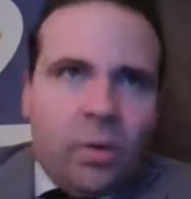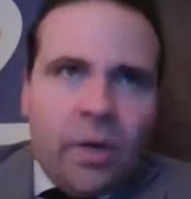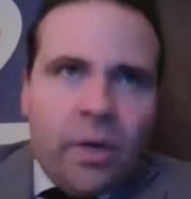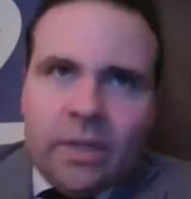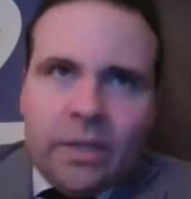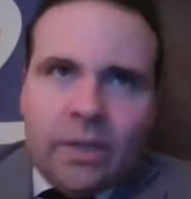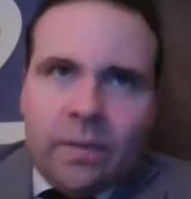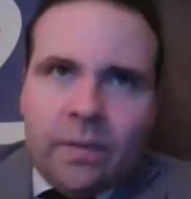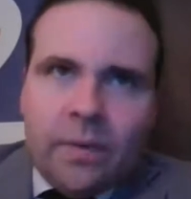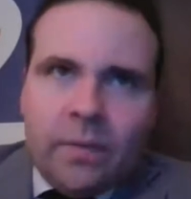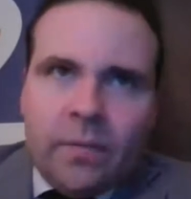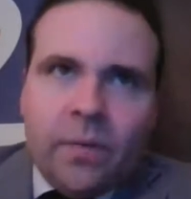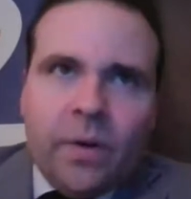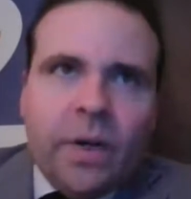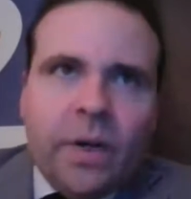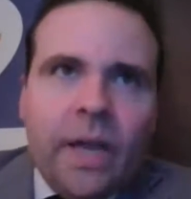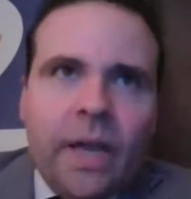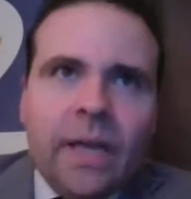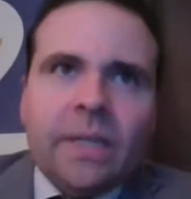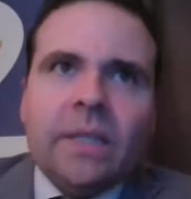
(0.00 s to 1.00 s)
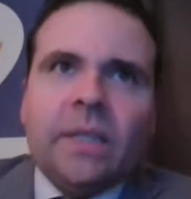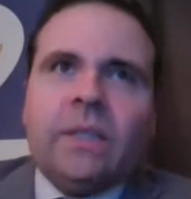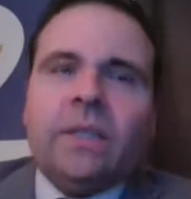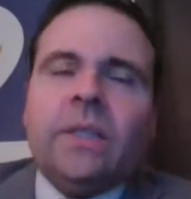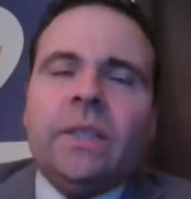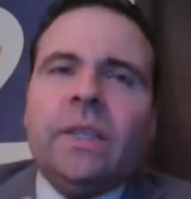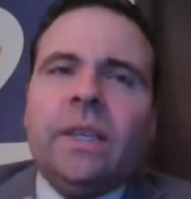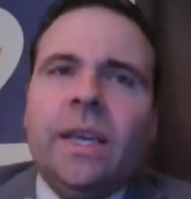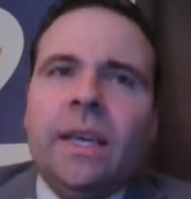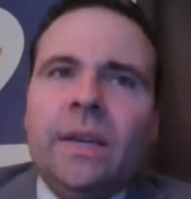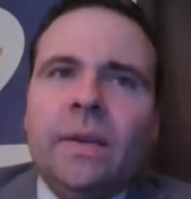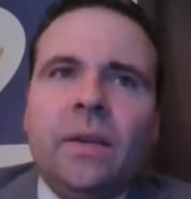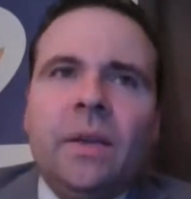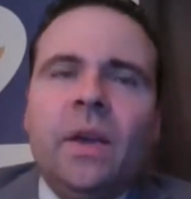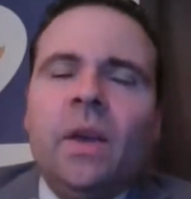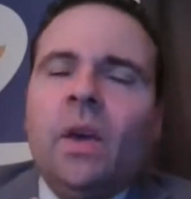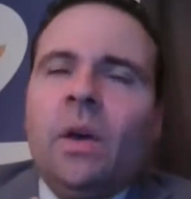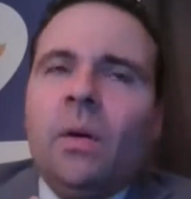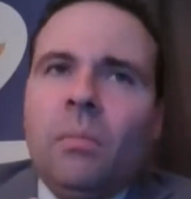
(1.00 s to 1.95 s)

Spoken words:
aggressive in free agency, getting